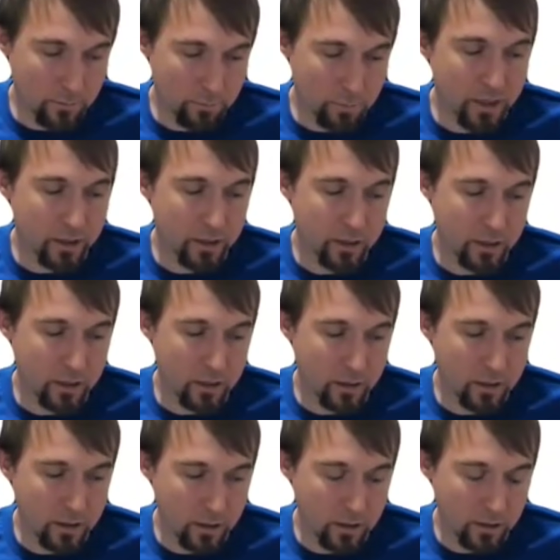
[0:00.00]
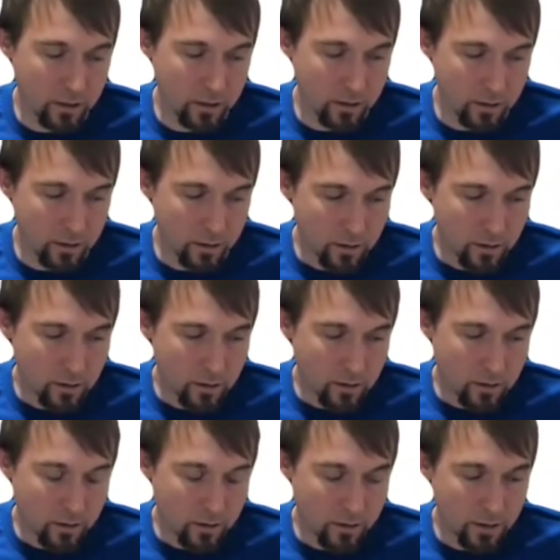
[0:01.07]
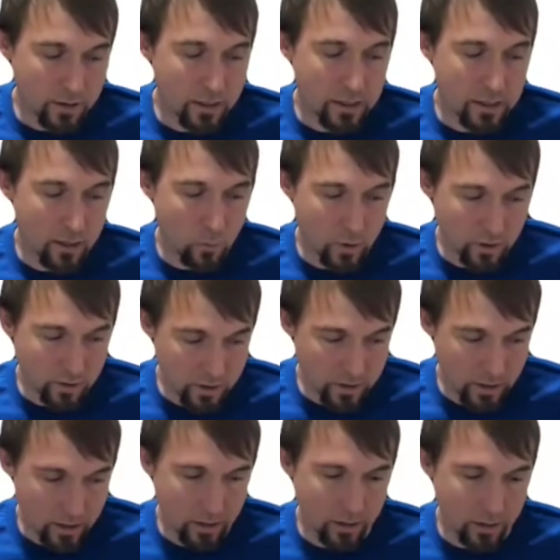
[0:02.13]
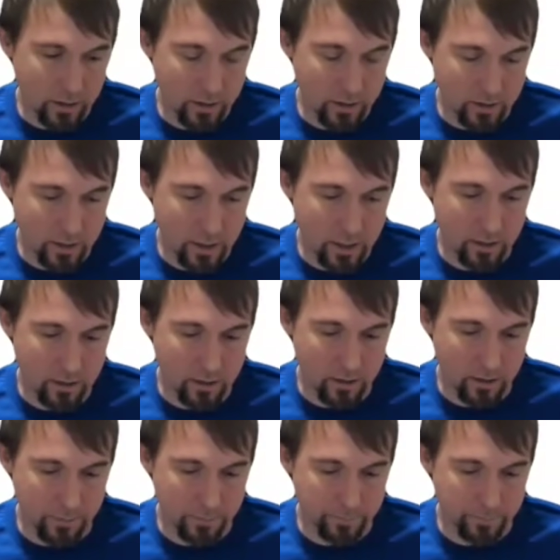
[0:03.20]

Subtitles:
but the thing I will say is that